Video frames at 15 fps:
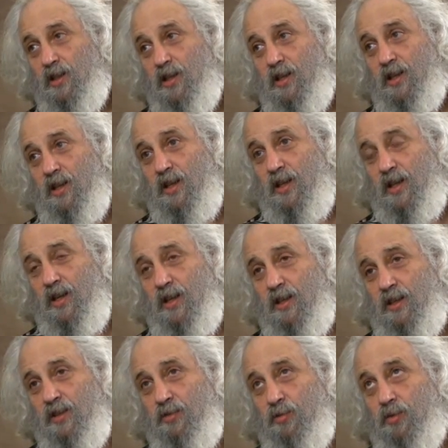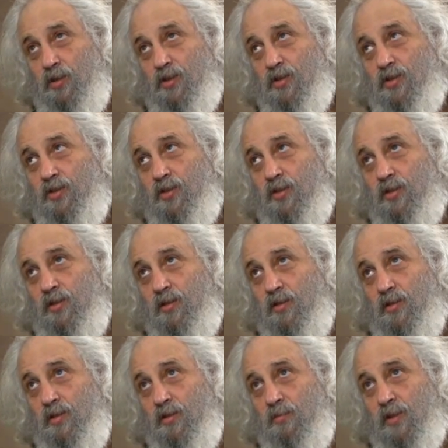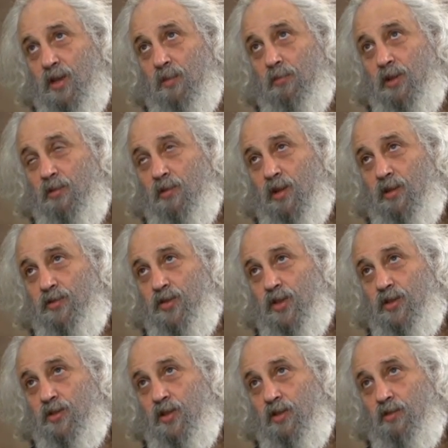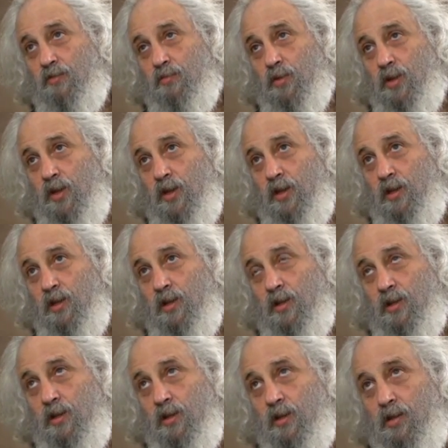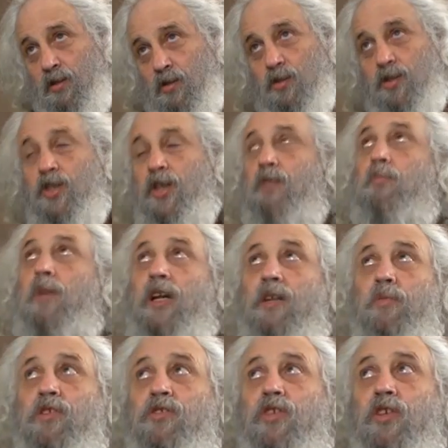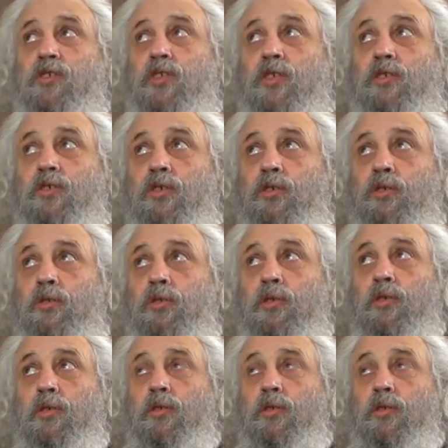Wow. And this was probably around 63, or might have been 62.